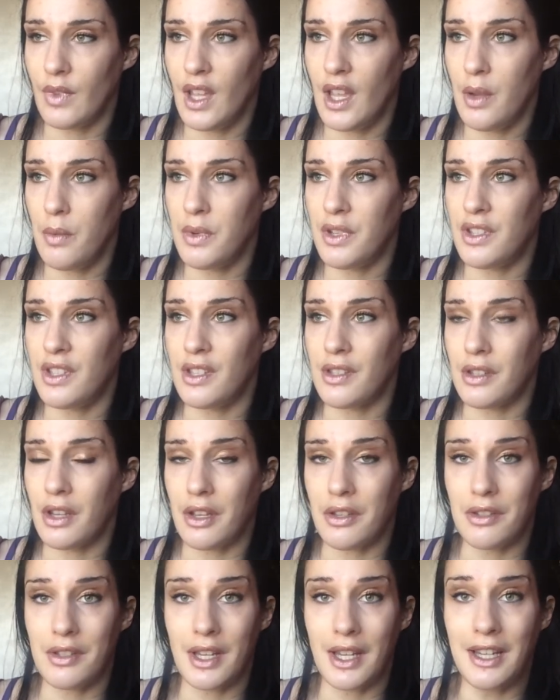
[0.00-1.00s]
it was
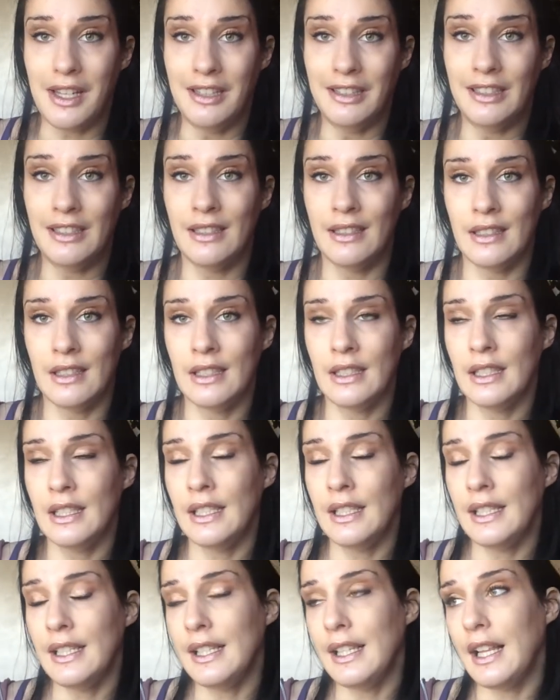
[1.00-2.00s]
disgusting.
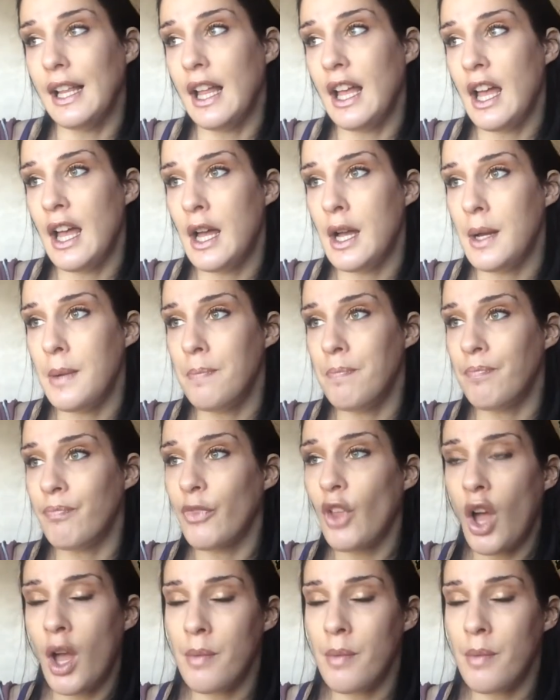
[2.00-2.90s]
I'm